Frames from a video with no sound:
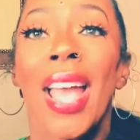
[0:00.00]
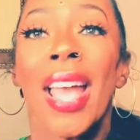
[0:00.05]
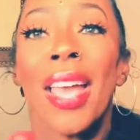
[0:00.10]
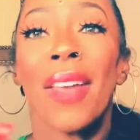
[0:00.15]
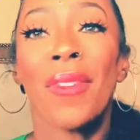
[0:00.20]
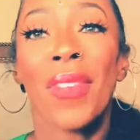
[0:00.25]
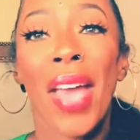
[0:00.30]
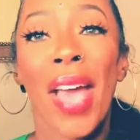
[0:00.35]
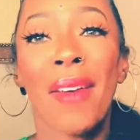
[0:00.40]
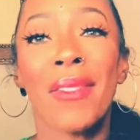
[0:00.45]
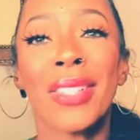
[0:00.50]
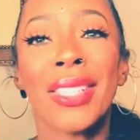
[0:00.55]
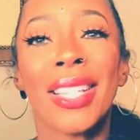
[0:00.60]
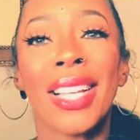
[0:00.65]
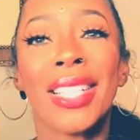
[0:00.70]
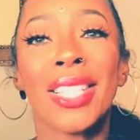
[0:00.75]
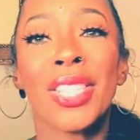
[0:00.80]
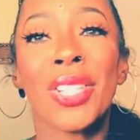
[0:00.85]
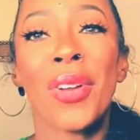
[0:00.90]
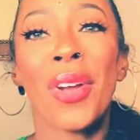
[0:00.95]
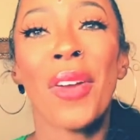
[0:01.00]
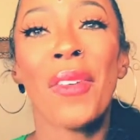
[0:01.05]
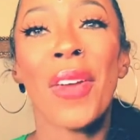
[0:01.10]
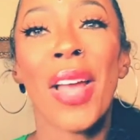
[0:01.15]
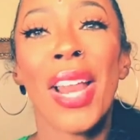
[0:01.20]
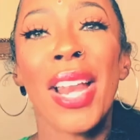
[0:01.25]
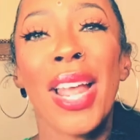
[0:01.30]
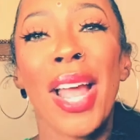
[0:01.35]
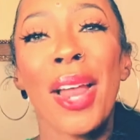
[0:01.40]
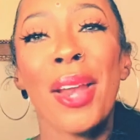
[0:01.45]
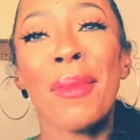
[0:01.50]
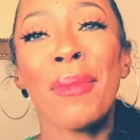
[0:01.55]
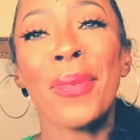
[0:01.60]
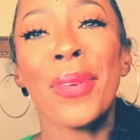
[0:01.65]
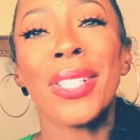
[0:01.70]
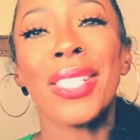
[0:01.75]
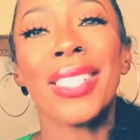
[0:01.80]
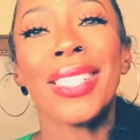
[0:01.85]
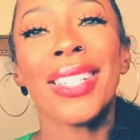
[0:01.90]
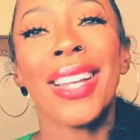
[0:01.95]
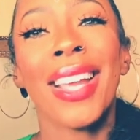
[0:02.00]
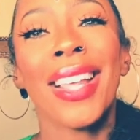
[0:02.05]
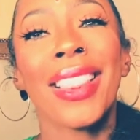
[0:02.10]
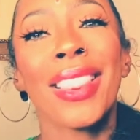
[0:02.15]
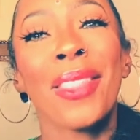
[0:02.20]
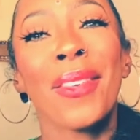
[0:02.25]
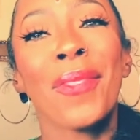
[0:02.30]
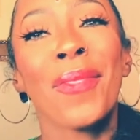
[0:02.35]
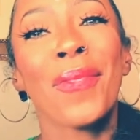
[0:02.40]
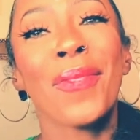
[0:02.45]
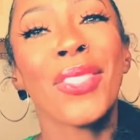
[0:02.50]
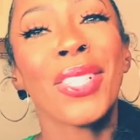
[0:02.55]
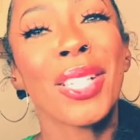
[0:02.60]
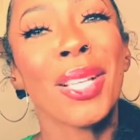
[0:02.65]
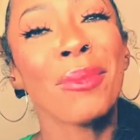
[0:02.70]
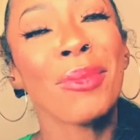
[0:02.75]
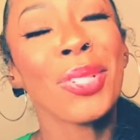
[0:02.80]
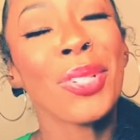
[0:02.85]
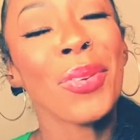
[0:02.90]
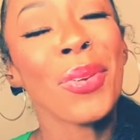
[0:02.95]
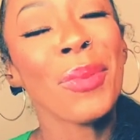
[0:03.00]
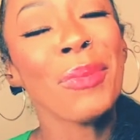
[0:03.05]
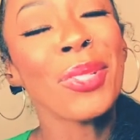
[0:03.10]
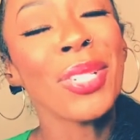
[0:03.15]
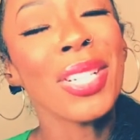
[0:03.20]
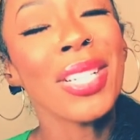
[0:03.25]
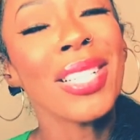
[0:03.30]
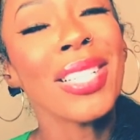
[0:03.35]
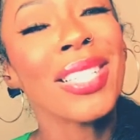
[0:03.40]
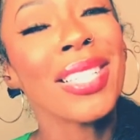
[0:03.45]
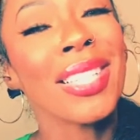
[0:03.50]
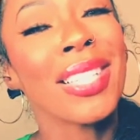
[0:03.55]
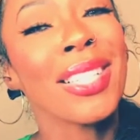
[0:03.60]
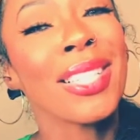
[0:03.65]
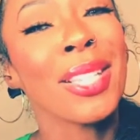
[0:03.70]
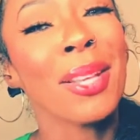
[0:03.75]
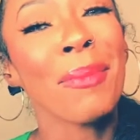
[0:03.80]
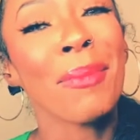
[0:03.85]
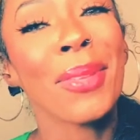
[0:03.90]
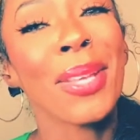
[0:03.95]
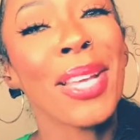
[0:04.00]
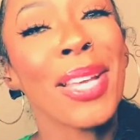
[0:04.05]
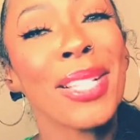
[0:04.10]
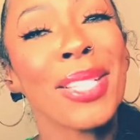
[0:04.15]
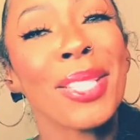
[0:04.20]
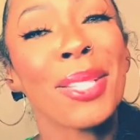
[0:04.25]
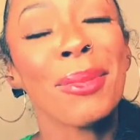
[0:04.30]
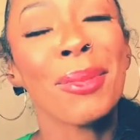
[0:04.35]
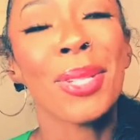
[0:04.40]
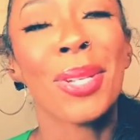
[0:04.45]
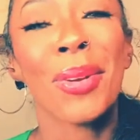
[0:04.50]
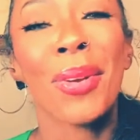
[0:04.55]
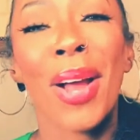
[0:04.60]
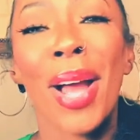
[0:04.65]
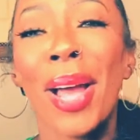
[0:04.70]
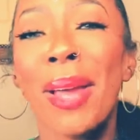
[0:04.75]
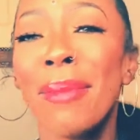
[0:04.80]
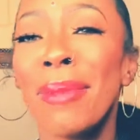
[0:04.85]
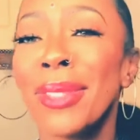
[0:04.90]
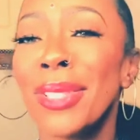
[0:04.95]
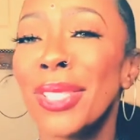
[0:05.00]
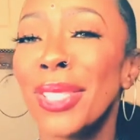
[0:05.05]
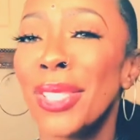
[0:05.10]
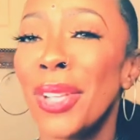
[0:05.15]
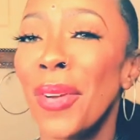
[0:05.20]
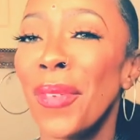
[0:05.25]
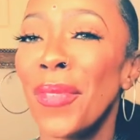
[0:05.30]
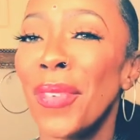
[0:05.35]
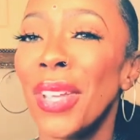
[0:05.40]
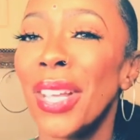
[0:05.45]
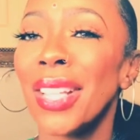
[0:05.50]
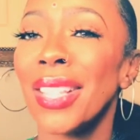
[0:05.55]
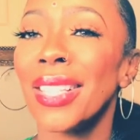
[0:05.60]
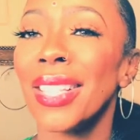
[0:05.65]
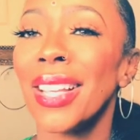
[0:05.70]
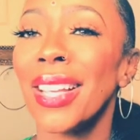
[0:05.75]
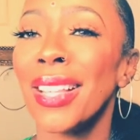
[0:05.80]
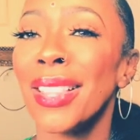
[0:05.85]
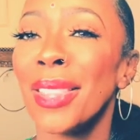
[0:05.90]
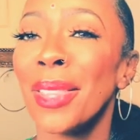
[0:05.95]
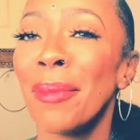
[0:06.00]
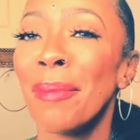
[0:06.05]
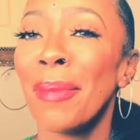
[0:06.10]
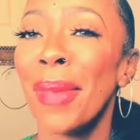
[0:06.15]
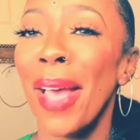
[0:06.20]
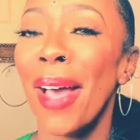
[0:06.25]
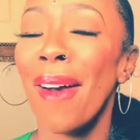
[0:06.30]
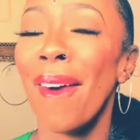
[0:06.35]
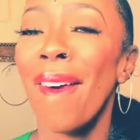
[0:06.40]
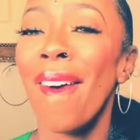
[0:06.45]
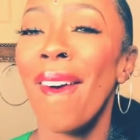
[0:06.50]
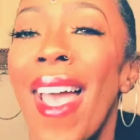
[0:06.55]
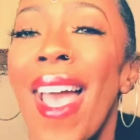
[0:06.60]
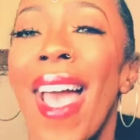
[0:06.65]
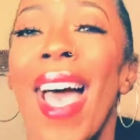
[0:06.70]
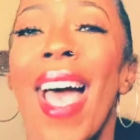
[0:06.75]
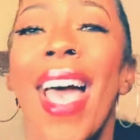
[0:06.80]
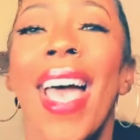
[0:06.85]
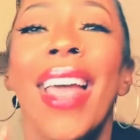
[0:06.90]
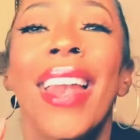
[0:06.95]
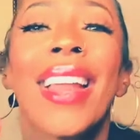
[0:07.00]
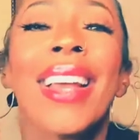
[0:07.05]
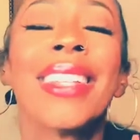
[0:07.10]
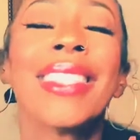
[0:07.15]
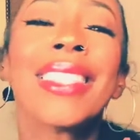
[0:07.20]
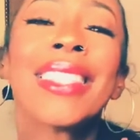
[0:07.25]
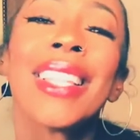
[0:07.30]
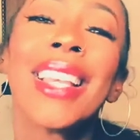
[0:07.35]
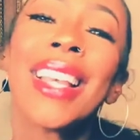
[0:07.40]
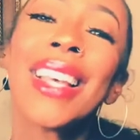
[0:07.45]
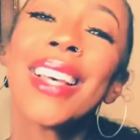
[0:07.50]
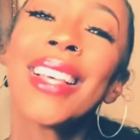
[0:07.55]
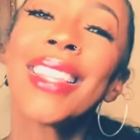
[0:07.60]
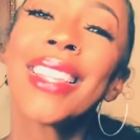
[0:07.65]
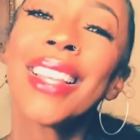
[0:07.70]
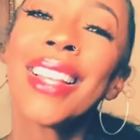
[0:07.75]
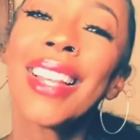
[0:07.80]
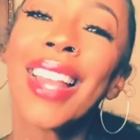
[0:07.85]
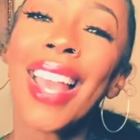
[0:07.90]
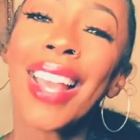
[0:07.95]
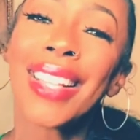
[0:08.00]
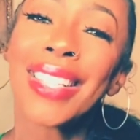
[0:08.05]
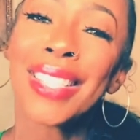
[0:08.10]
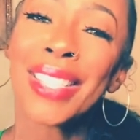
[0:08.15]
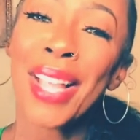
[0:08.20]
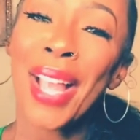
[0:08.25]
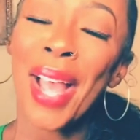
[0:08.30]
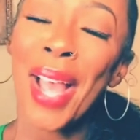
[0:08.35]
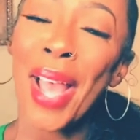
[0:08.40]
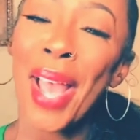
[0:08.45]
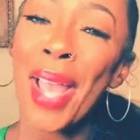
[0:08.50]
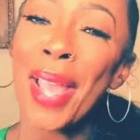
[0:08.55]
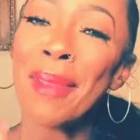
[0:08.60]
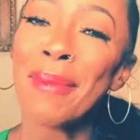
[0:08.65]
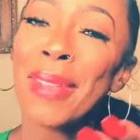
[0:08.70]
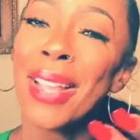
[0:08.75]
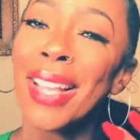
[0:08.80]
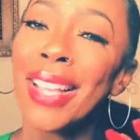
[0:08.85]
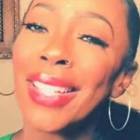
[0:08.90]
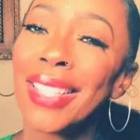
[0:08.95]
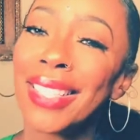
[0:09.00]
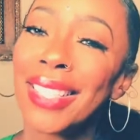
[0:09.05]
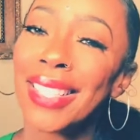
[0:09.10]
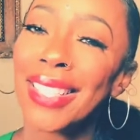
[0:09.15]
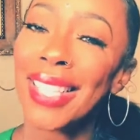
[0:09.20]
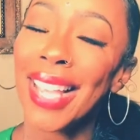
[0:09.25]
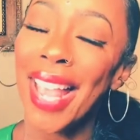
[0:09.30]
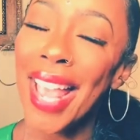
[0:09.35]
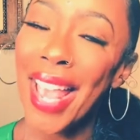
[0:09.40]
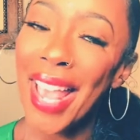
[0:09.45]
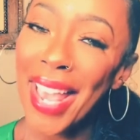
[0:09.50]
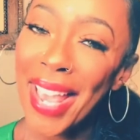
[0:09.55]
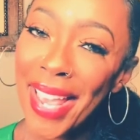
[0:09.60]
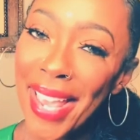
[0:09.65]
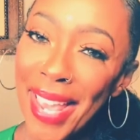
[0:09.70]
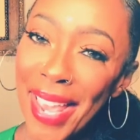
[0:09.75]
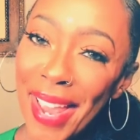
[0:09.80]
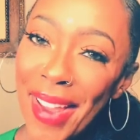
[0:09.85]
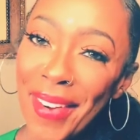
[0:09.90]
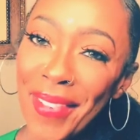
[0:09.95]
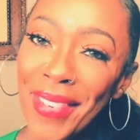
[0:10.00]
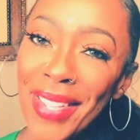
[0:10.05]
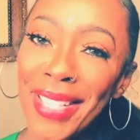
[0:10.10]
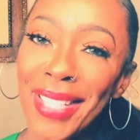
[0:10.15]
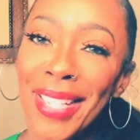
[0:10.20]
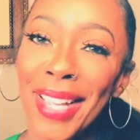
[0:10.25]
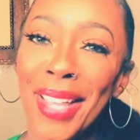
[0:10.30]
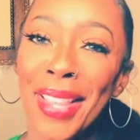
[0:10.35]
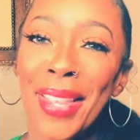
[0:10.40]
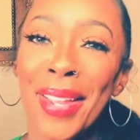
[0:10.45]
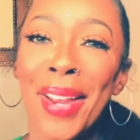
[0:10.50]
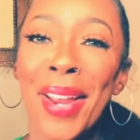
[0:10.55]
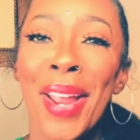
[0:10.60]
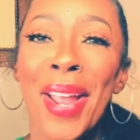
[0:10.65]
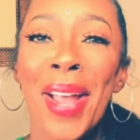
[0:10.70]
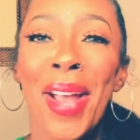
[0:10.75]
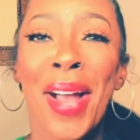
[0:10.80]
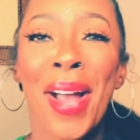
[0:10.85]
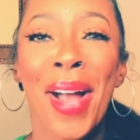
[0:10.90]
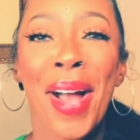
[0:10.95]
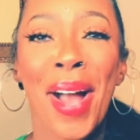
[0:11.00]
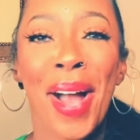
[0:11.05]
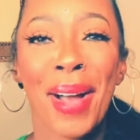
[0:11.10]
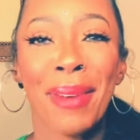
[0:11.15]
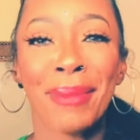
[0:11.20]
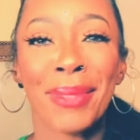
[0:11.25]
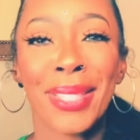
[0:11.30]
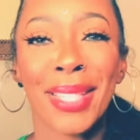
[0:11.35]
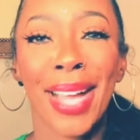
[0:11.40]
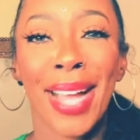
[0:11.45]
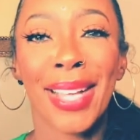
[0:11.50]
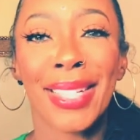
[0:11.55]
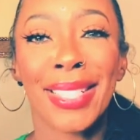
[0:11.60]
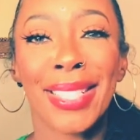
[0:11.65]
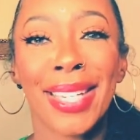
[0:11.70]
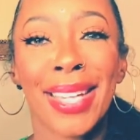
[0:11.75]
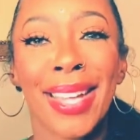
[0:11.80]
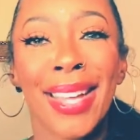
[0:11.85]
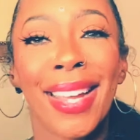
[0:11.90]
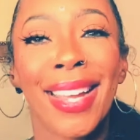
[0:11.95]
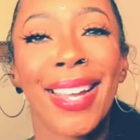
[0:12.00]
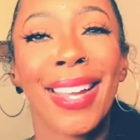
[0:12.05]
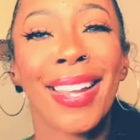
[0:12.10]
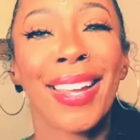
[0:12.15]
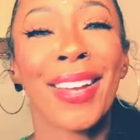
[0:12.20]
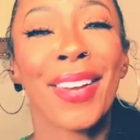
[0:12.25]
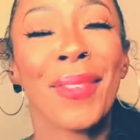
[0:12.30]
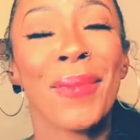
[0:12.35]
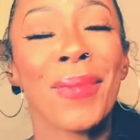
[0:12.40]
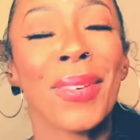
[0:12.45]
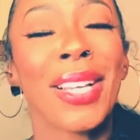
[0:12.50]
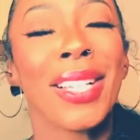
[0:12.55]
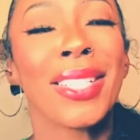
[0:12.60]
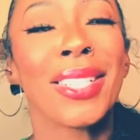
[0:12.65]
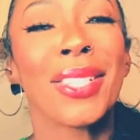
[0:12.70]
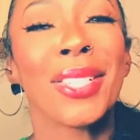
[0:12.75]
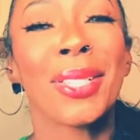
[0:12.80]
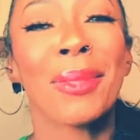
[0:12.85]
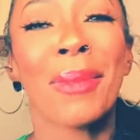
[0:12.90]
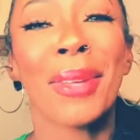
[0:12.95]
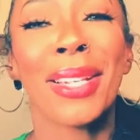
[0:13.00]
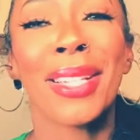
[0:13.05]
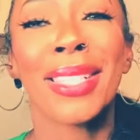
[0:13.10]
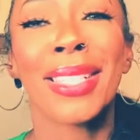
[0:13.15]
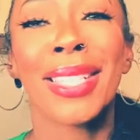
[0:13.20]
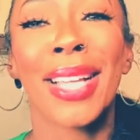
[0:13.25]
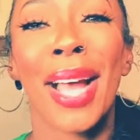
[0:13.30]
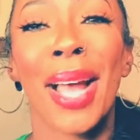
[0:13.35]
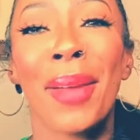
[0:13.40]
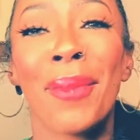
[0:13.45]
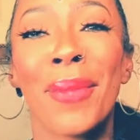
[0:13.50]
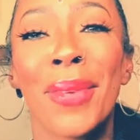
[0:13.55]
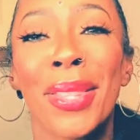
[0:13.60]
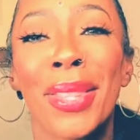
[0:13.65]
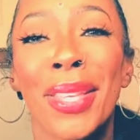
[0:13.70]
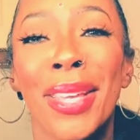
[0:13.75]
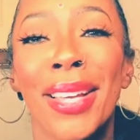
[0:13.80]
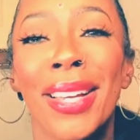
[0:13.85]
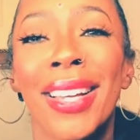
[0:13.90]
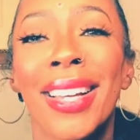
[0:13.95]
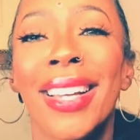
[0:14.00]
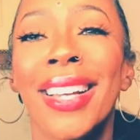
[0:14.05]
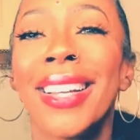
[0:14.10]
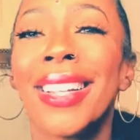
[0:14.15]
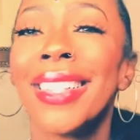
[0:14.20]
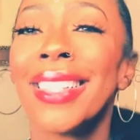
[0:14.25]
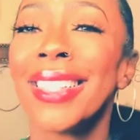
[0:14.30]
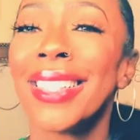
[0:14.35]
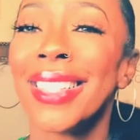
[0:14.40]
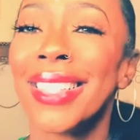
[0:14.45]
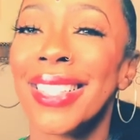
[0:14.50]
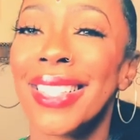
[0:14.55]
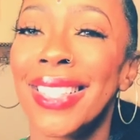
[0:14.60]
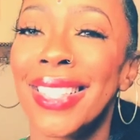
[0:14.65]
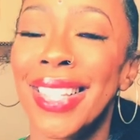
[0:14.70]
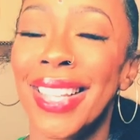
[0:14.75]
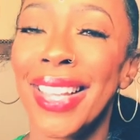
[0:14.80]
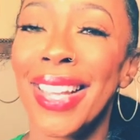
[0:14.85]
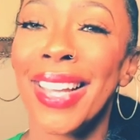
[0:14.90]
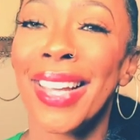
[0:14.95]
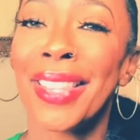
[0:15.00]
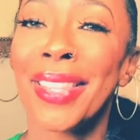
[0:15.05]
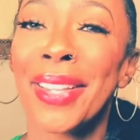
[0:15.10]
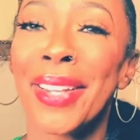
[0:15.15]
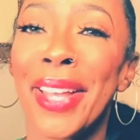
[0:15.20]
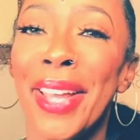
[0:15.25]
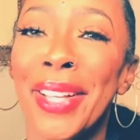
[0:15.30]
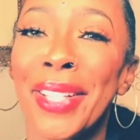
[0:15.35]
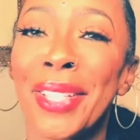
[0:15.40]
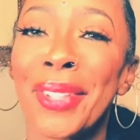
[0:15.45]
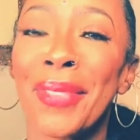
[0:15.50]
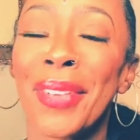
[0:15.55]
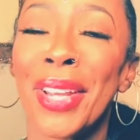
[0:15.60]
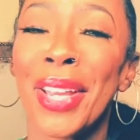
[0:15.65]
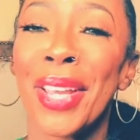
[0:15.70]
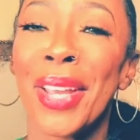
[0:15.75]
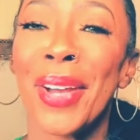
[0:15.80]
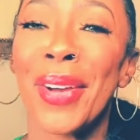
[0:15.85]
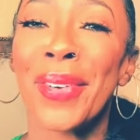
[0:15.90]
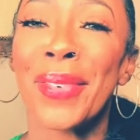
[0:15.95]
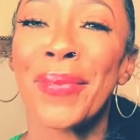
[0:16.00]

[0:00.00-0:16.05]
If you haven't done so already, I'd appreciate the subscription. Just simply hit subscribe. Don't forget to hit the bell. And until the next time, take care of each other. I'm Sanji. Pleasure spending time with you. See you on the next video.